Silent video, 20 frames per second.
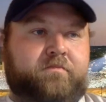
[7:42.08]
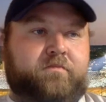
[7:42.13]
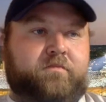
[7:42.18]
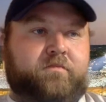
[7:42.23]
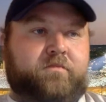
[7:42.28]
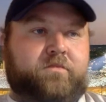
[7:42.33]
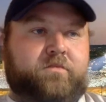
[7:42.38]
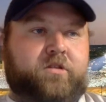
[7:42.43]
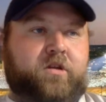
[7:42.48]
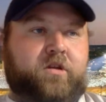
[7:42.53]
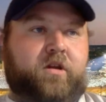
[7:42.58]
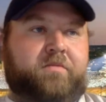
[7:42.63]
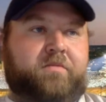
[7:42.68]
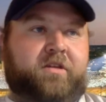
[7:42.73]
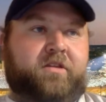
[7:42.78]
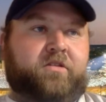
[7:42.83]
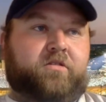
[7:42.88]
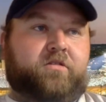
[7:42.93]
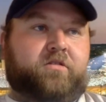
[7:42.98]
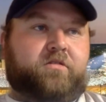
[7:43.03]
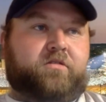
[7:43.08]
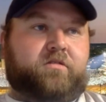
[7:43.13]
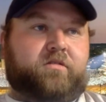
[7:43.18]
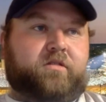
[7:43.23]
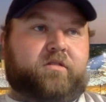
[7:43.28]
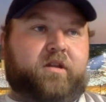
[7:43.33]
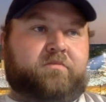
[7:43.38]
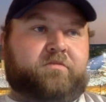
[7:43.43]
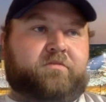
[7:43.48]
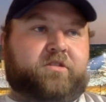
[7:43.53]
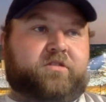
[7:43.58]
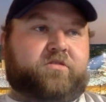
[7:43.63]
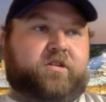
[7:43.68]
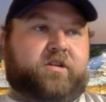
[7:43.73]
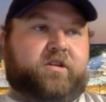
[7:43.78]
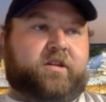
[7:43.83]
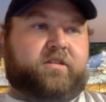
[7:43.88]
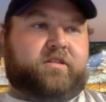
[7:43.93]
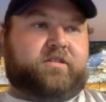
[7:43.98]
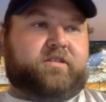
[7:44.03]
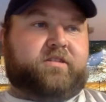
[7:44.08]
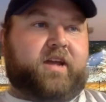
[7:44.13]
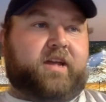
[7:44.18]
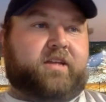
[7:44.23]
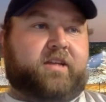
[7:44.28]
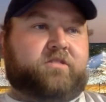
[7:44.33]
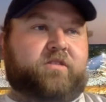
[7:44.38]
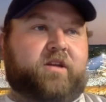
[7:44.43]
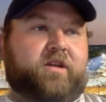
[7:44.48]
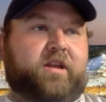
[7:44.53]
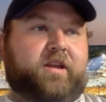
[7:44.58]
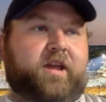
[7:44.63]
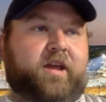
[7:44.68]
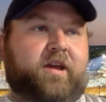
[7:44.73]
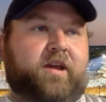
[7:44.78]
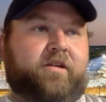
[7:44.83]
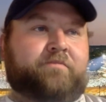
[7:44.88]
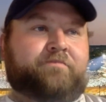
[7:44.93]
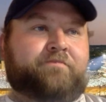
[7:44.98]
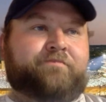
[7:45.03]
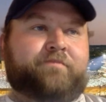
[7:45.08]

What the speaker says: So, I'm just looking at the stats right now